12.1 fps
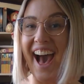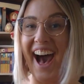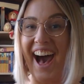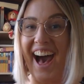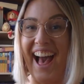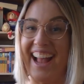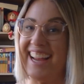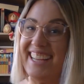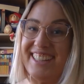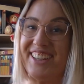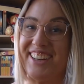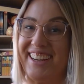Hi,
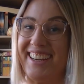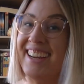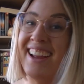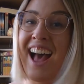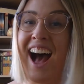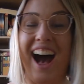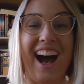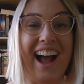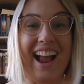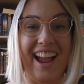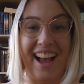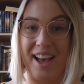hello.
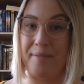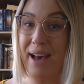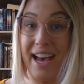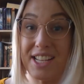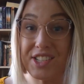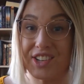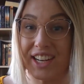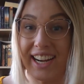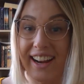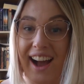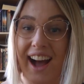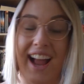I am
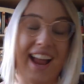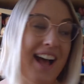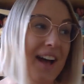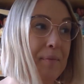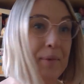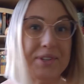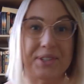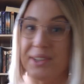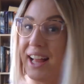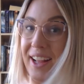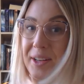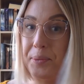Astrid. I am Wattle
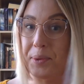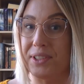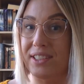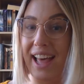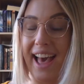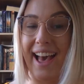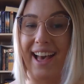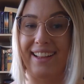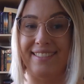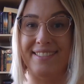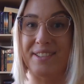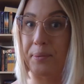and Wool,
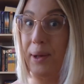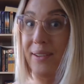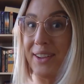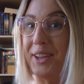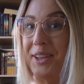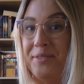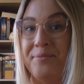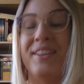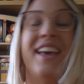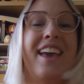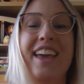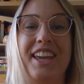and welcome.
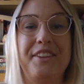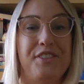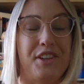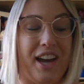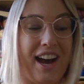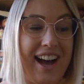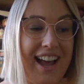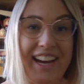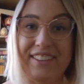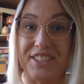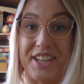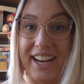If you are a
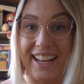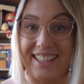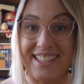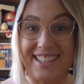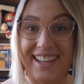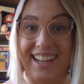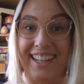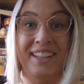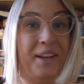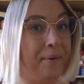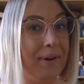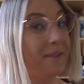returning listener,
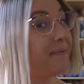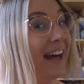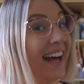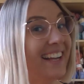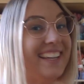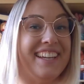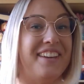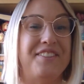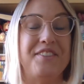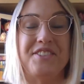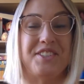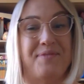welcome back. If
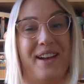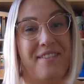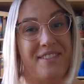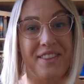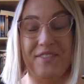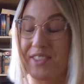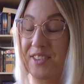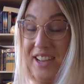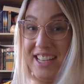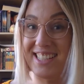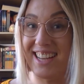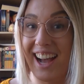you've just found me for the
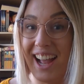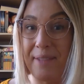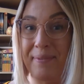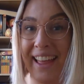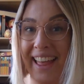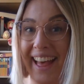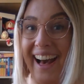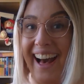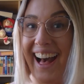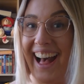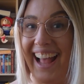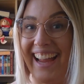first time,
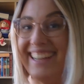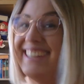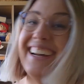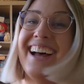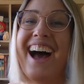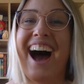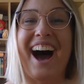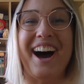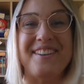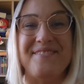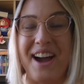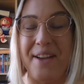hi.
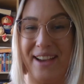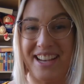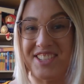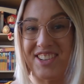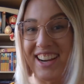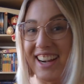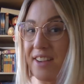I'm Astrid.